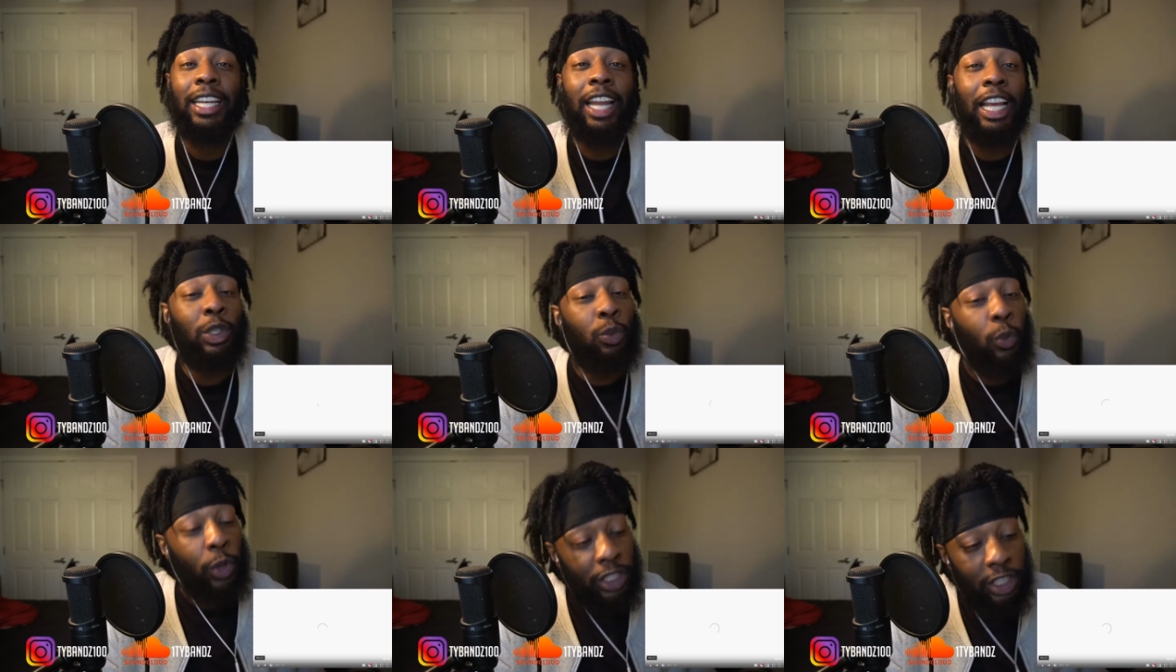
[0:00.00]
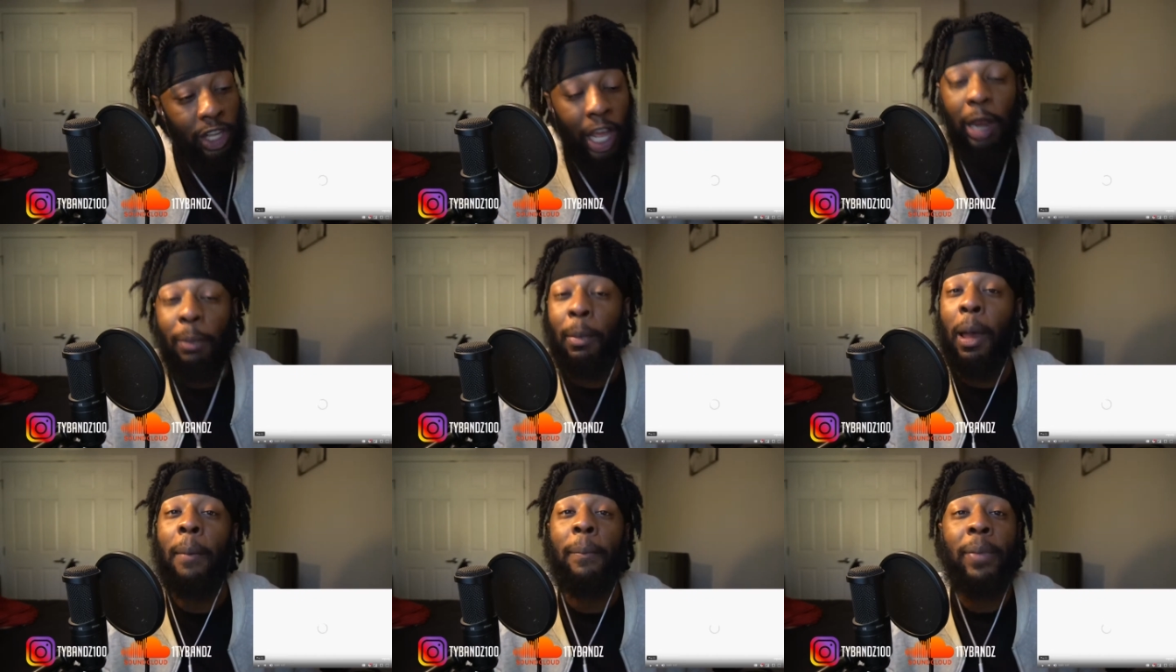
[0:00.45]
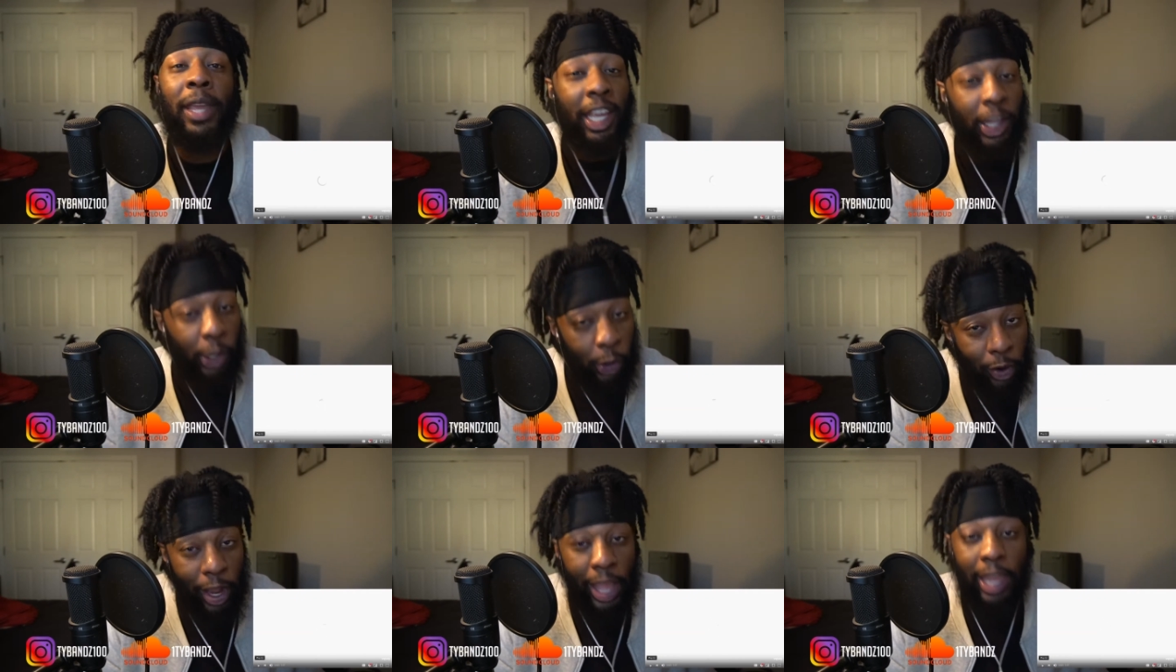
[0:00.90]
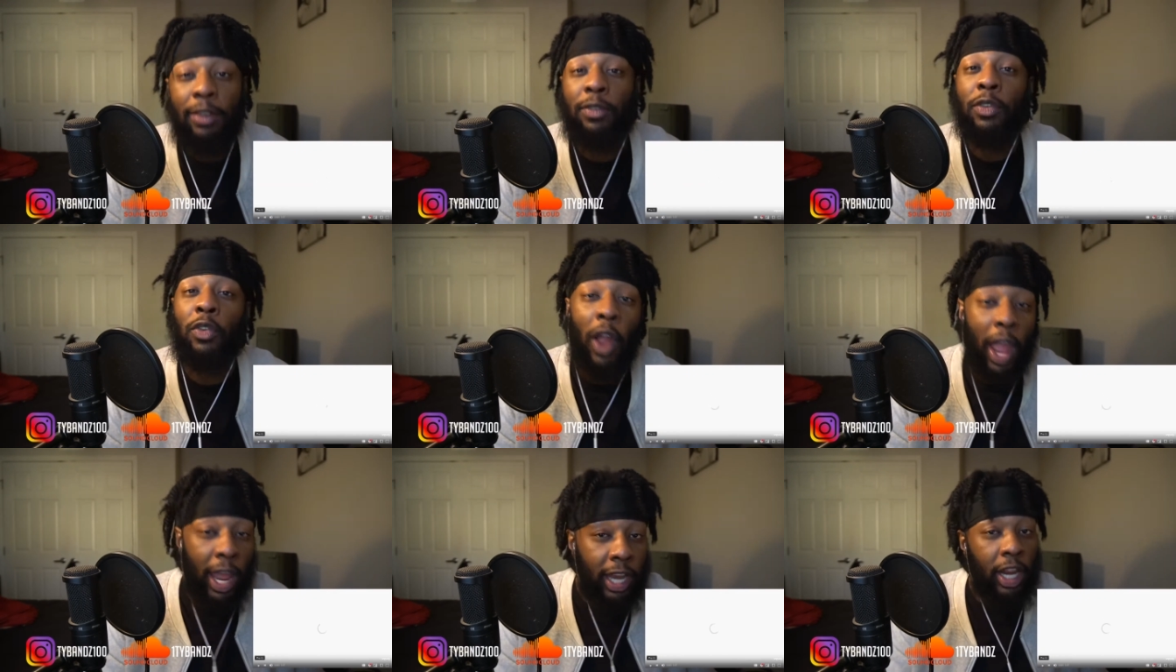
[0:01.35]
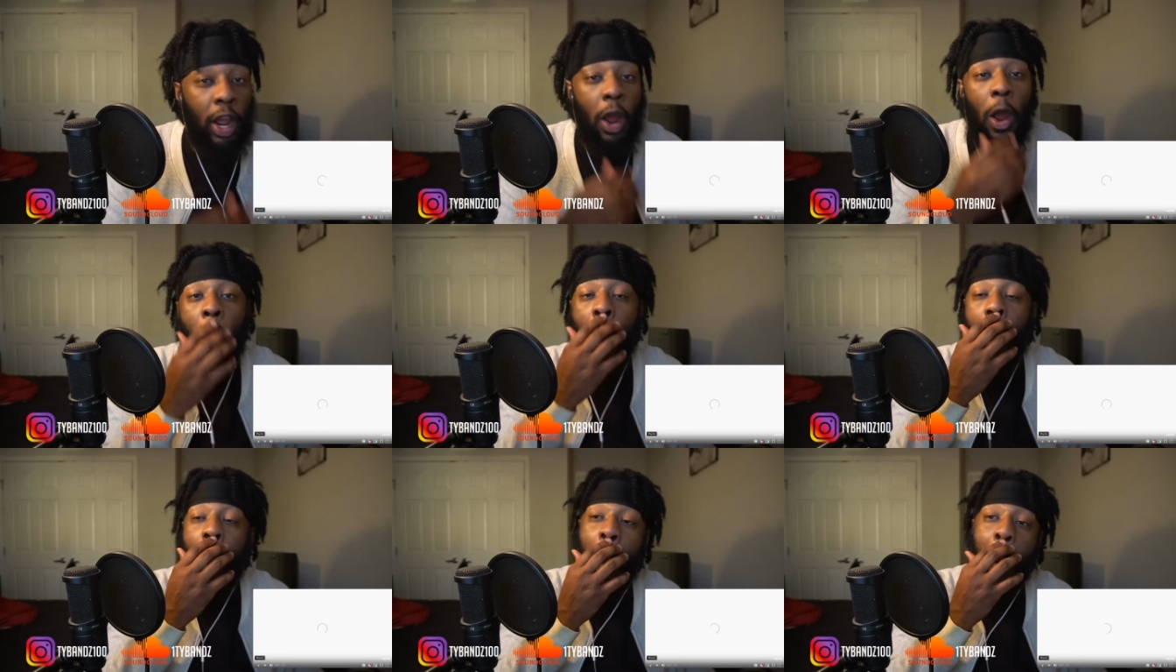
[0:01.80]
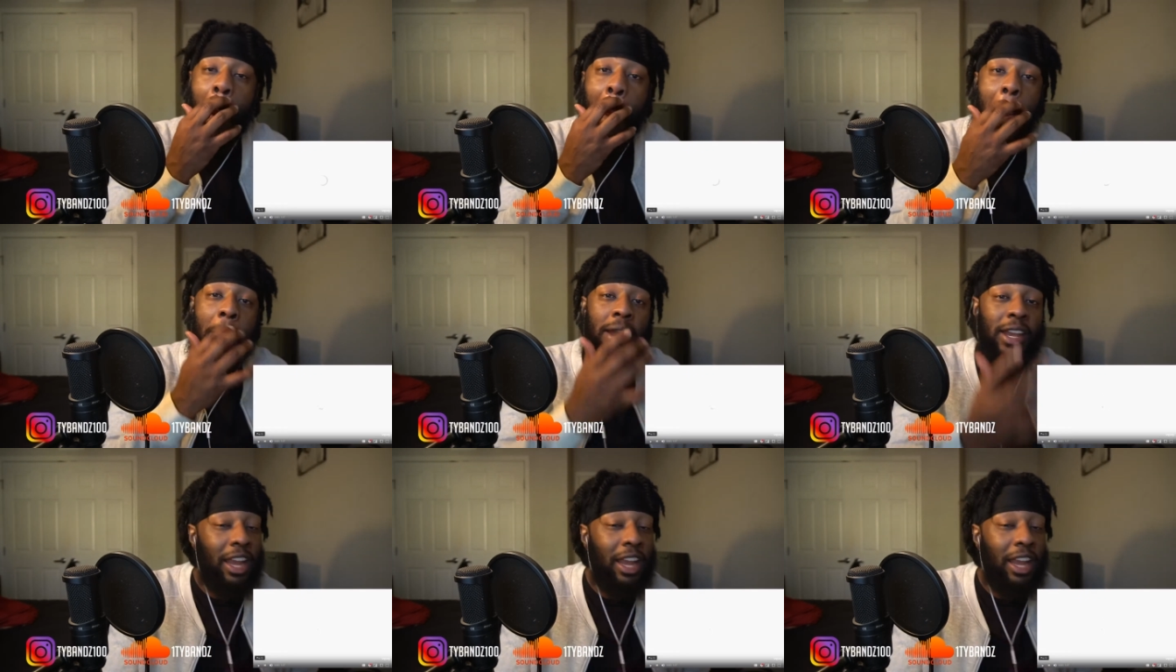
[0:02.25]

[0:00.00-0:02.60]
That's what it's all about, being creative, grinding hard,